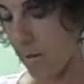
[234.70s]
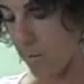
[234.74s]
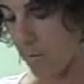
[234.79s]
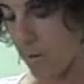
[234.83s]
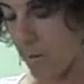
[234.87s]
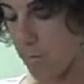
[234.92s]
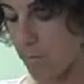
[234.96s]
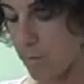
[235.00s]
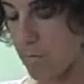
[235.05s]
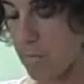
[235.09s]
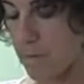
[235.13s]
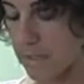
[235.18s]

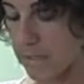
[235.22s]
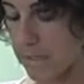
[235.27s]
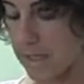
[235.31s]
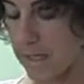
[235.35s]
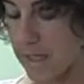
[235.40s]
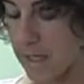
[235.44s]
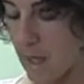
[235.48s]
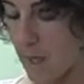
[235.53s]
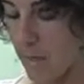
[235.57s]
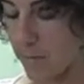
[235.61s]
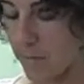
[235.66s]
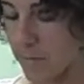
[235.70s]
I'm
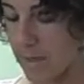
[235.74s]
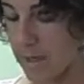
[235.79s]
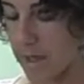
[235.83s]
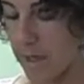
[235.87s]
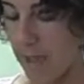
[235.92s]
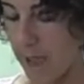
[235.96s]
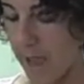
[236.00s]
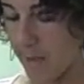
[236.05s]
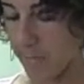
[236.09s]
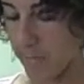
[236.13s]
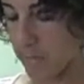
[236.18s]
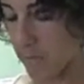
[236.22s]
mixing up the
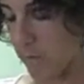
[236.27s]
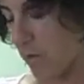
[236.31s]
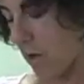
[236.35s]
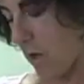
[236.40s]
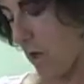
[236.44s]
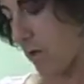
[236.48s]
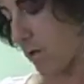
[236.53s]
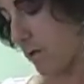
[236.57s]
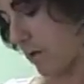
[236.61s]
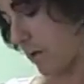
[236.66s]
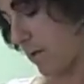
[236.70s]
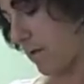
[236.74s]

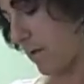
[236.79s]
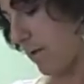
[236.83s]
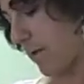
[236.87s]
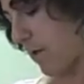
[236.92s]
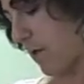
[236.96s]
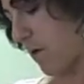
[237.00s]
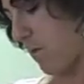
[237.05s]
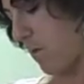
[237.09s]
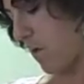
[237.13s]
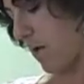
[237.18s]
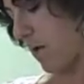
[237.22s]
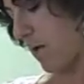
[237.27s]
applesauce and
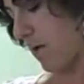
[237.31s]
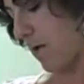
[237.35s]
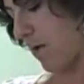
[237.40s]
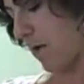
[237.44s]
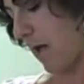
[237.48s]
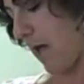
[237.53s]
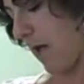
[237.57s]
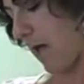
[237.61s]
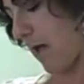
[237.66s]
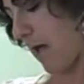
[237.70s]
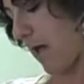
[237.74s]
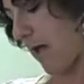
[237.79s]
cinnamon and
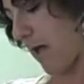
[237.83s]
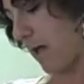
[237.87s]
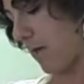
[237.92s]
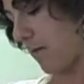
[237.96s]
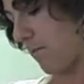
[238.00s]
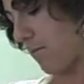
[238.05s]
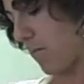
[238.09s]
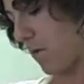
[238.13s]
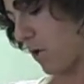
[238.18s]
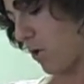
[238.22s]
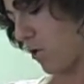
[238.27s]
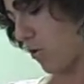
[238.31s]
egg
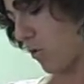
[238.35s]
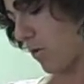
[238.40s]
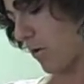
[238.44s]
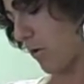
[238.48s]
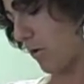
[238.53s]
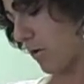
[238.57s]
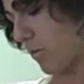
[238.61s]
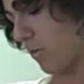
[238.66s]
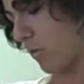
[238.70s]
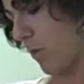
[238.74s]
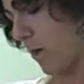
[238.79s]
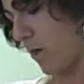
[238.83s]
and milk and
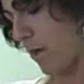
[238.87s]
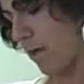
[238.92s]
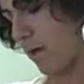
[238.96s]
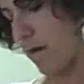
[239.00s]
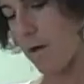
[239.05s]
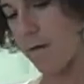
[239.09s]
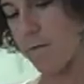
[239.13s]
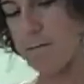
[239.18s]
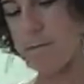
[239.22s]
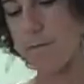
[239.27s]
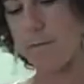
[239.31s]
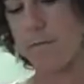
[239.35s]

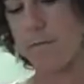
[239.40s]
Splenda.